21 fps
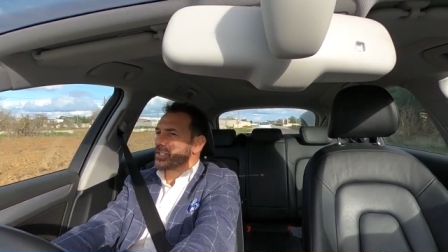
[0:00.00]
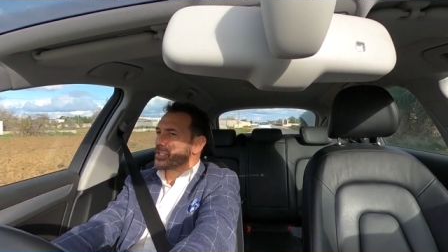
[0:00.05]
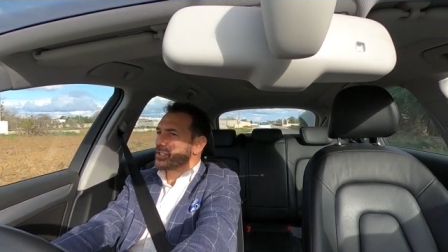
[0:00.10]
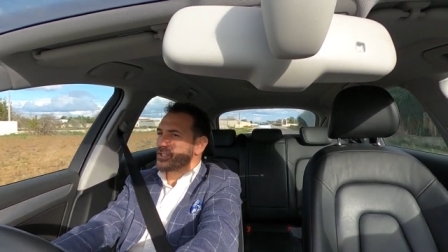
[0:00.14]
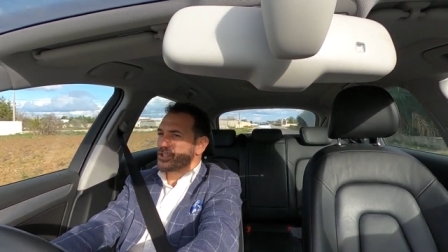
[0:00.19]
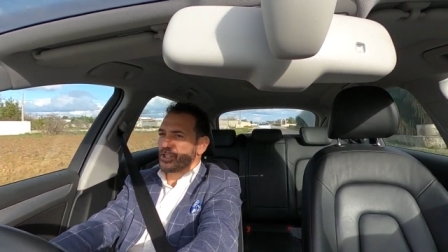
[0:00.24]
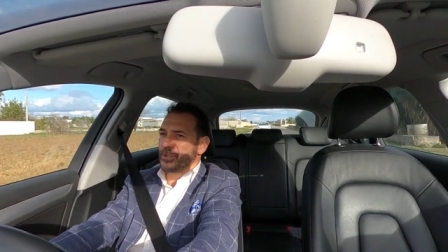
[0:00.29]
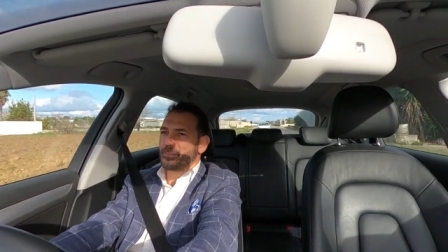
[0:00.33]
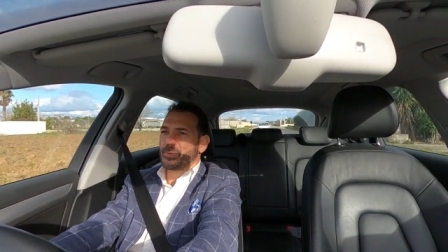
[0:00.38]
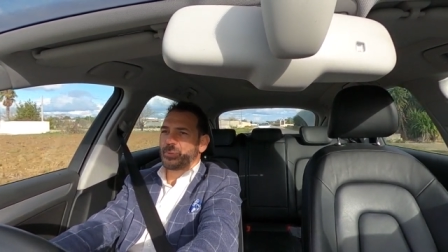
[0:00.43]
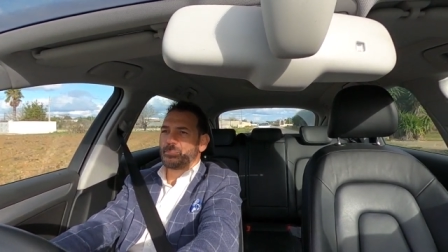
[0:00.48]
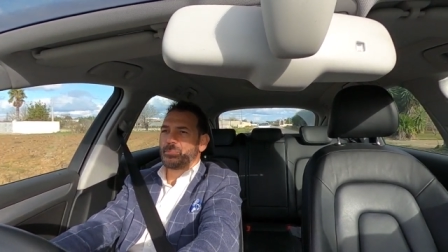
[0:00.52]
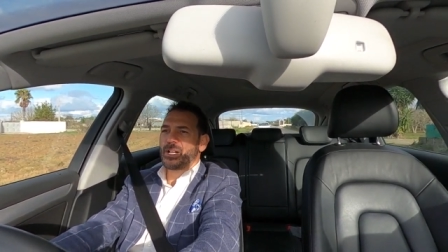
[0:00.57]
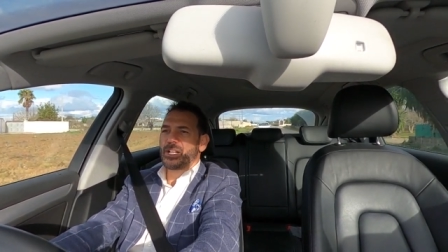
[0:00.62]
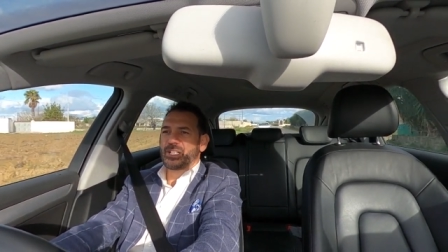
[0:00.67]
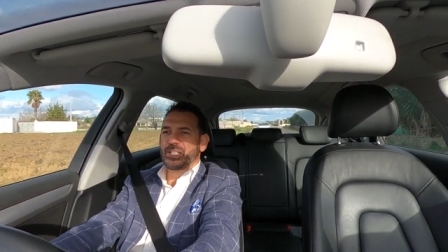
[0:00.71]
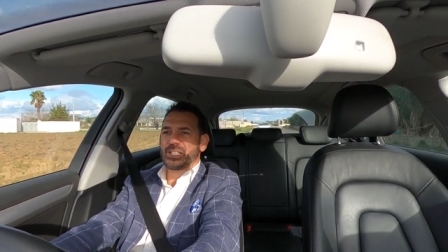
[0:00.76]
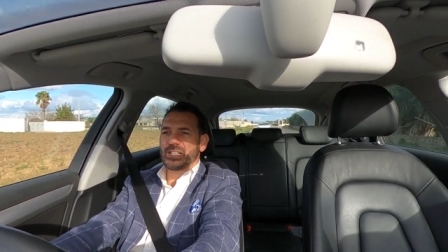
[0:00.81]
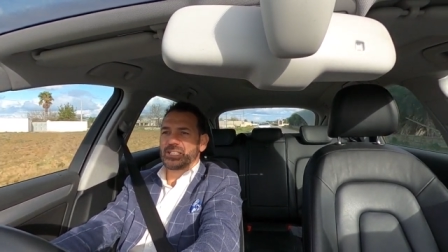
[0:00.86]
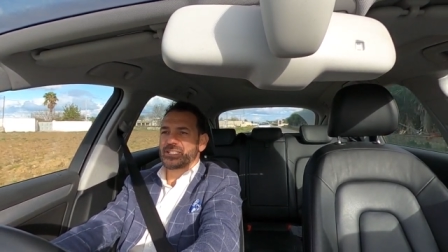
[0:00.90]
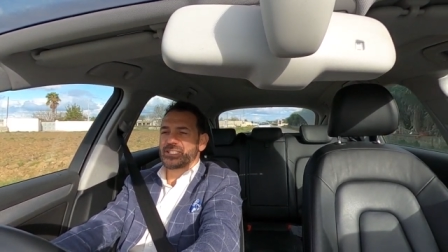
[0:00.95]
and
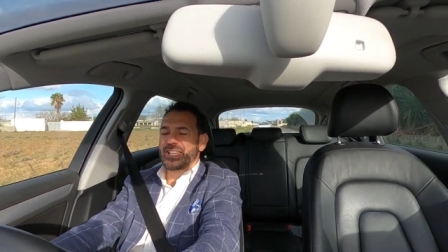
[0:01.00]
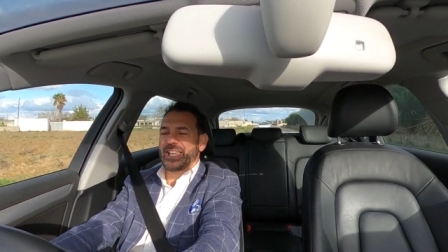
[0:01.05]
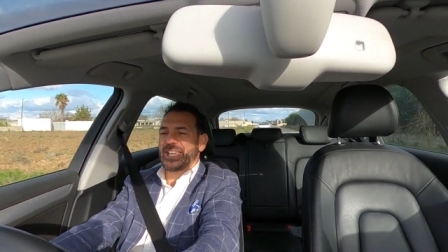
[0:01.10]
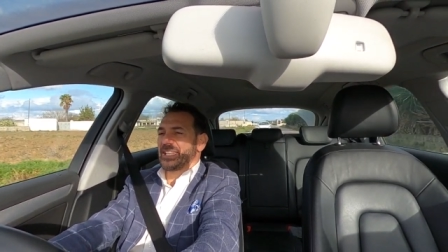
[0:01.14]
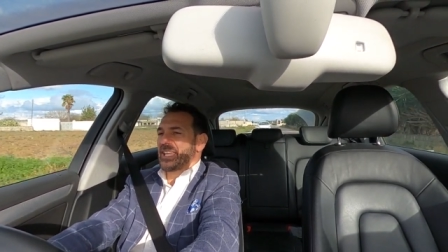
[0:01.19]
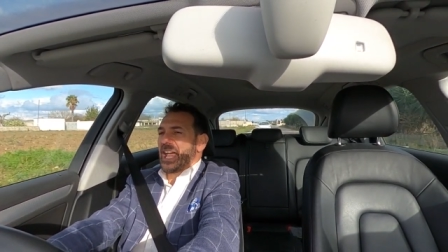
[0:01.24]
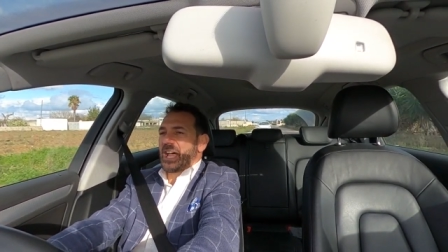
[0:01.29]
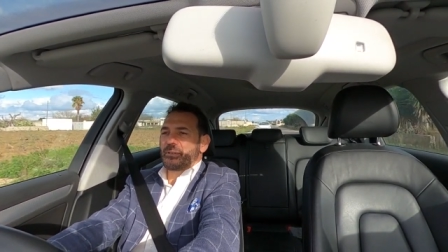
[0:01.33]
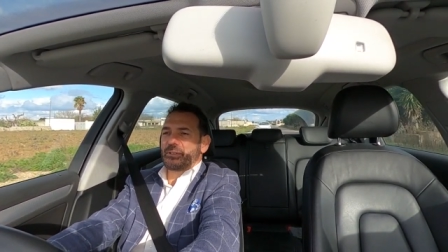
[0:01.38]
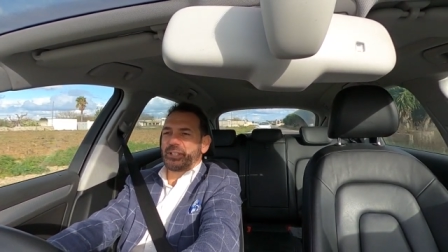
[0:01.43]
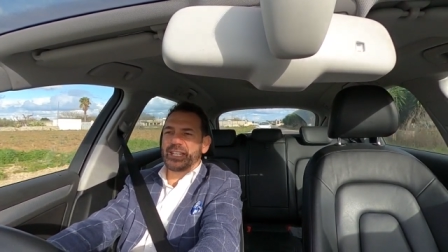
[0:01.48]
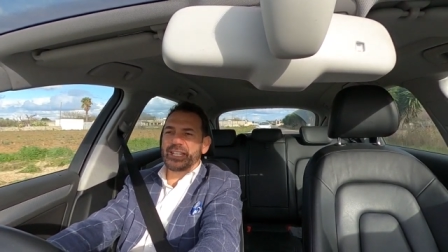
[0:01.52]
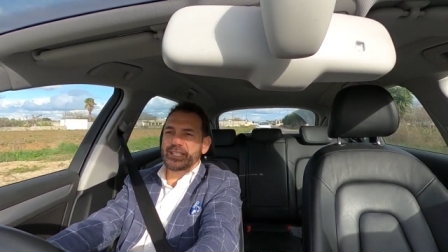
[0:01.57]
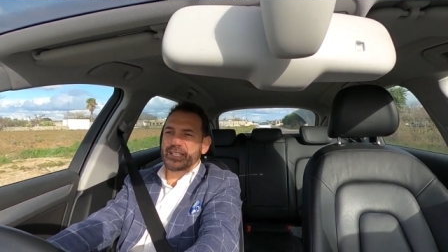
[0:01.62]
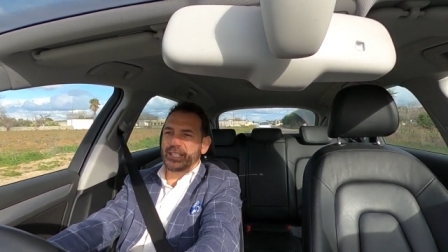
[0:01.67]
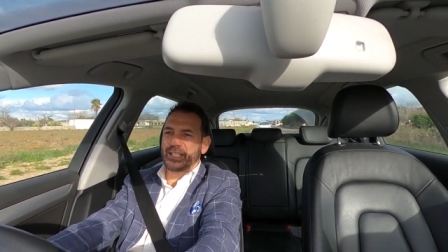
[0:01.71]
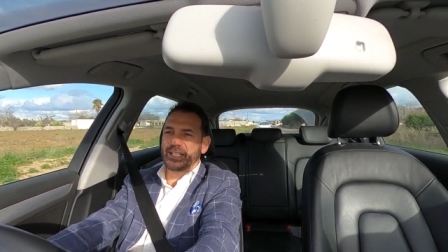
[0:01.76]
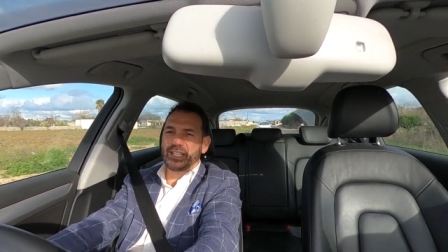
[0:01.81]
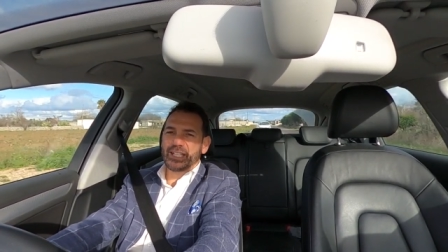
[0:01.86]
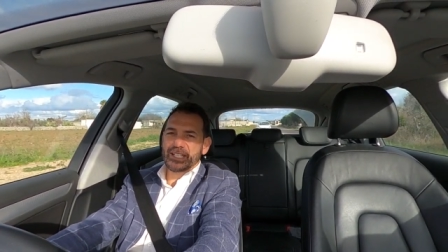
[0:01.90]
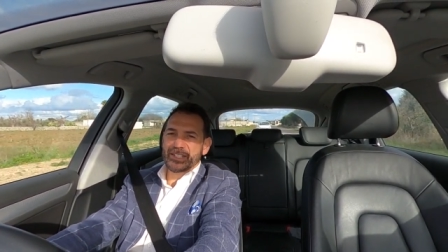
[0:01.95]
supermarkets and how
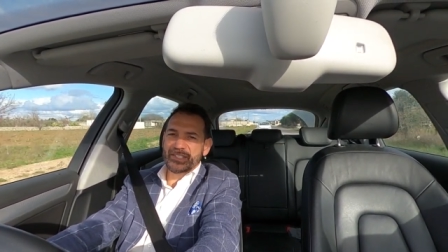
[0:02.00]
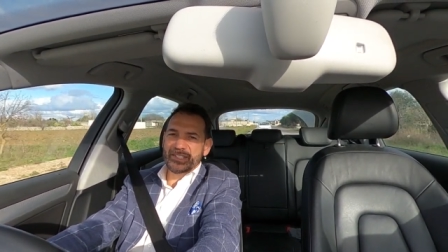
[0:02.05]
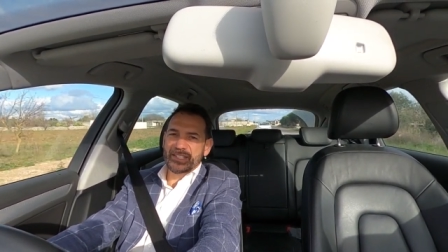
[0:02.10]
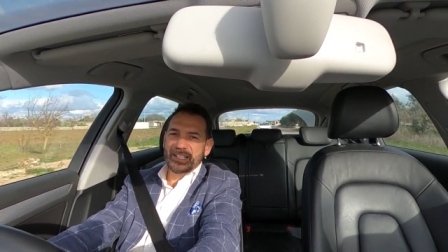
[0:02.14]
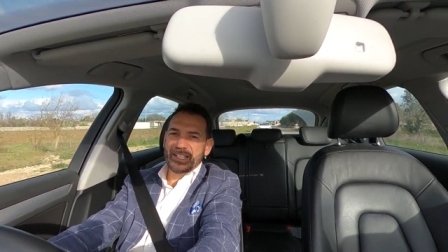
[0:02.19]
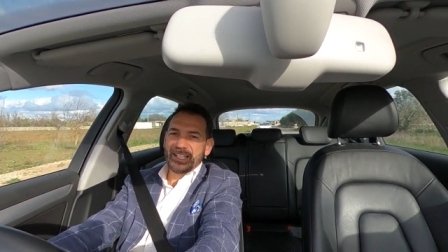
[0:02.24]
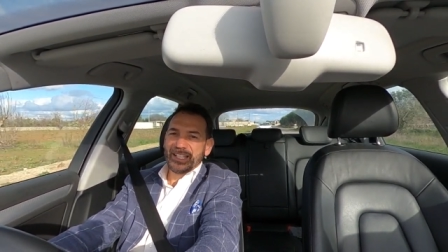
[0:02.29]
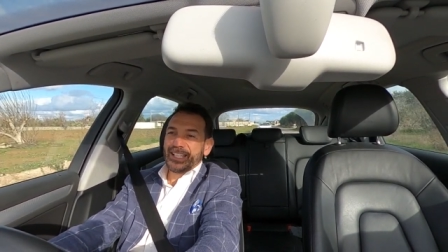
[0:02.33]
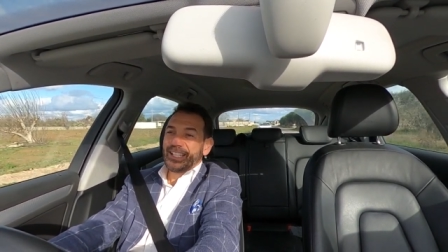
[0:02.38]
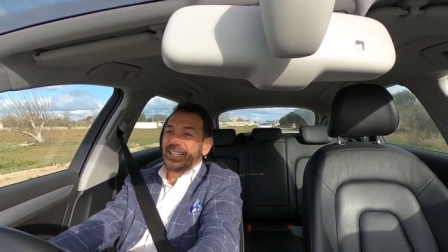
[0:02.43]
easy it is?